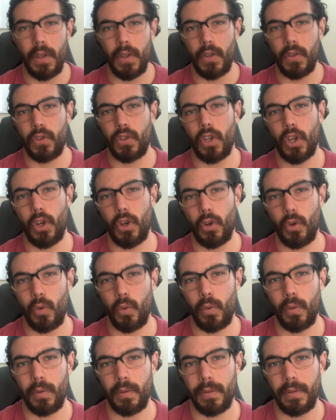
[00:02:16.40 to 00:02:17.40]

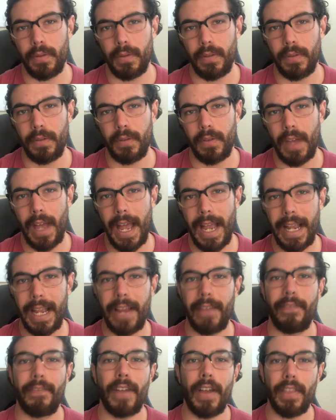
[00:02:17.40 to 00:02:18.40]
So I
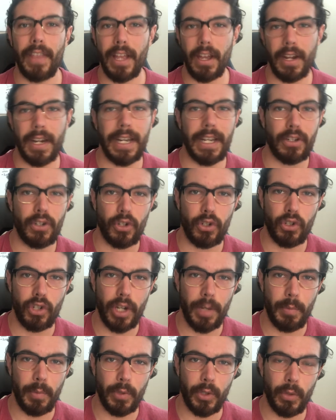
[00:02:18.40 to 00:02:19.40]
finally got an
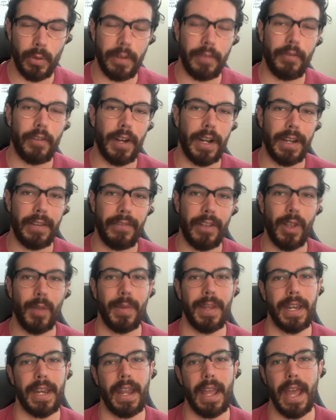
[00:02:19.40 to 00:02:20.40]
internship doing front-end
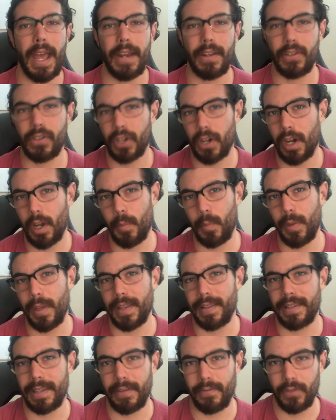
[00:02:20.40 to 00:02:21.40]
development at a startup
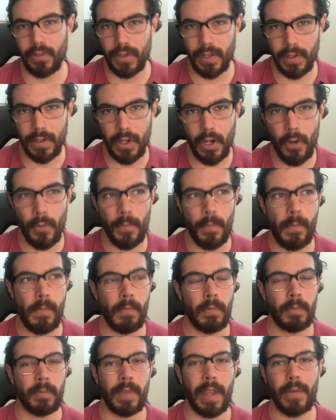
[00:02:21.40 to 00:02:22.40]
in San Francisco.
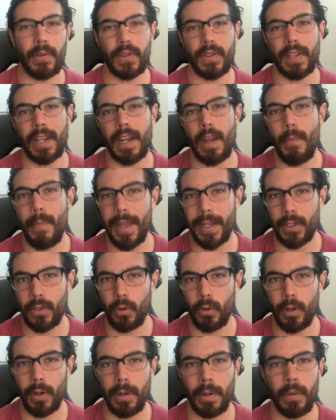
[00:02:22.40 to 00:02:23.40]
I was assigned a
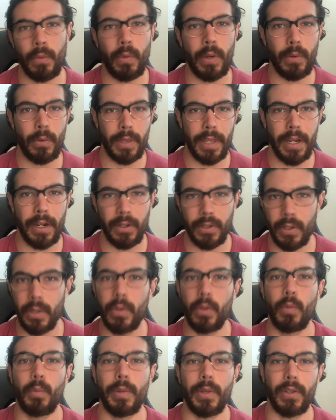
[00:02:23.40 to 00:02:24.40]
mentor, and we were there
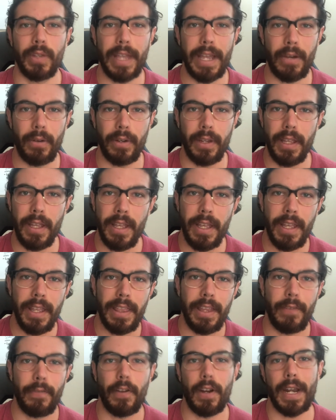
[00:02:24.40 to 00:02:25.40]
to build out
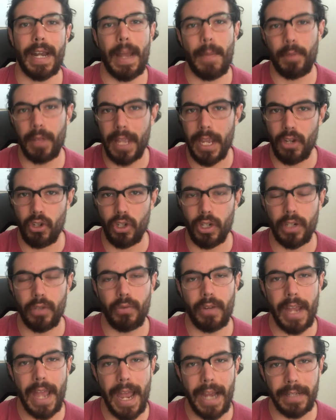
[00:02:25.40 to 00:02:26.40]
their front-end application in
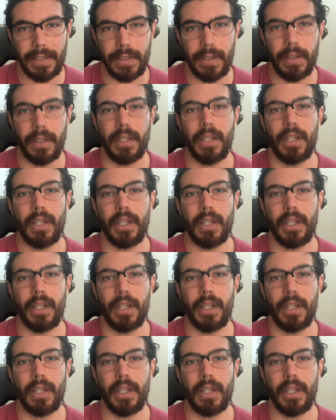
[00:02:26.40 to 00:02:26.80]
React.